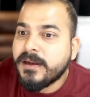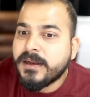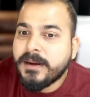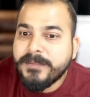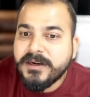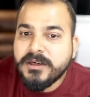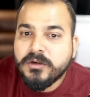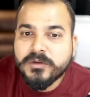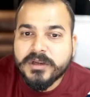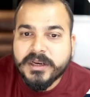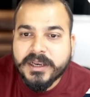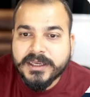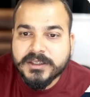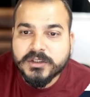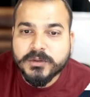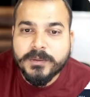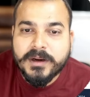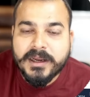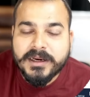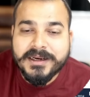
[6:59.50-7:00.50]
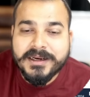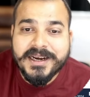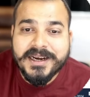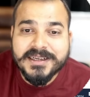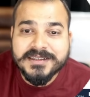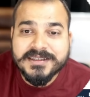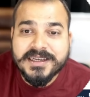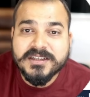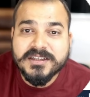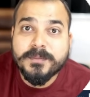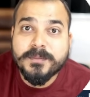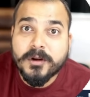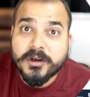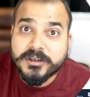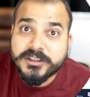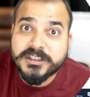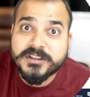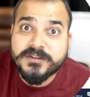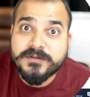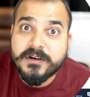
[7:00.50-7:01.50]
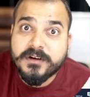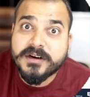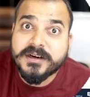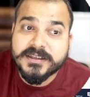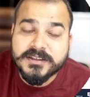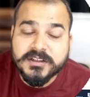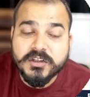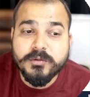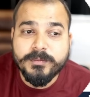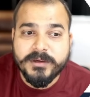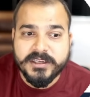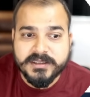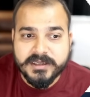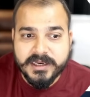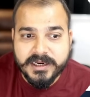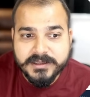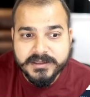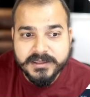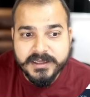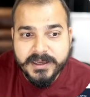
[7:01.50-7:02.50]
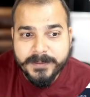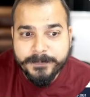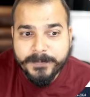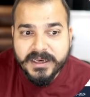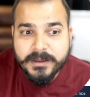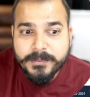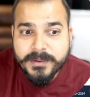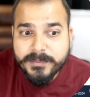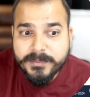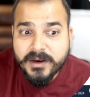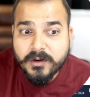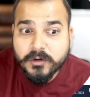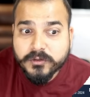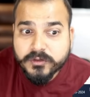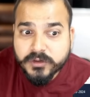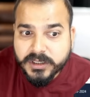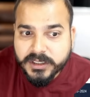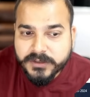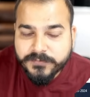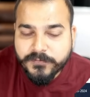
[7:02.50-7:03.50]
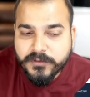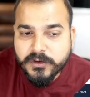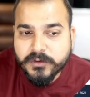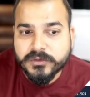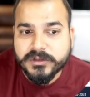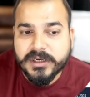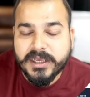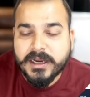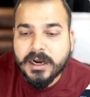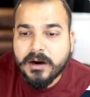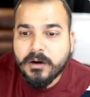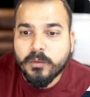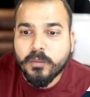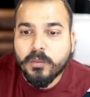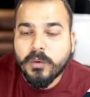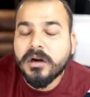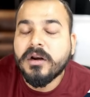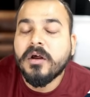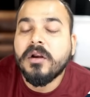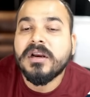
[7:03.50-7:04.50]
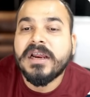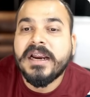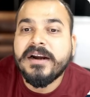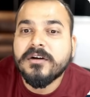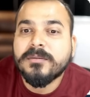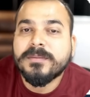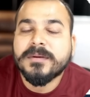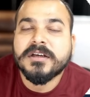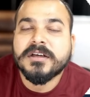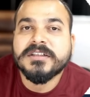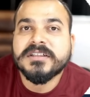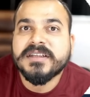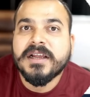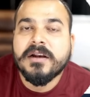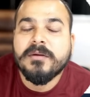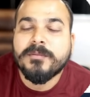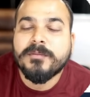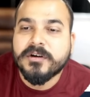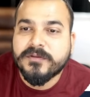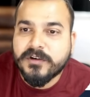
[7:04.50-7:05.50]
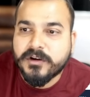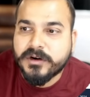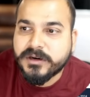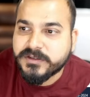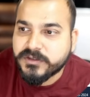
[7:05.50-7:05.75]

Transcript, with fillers: Coming to the next one, data science projects for resumes. Let's say many people are also confused, like how, what all kind of projects I'll put for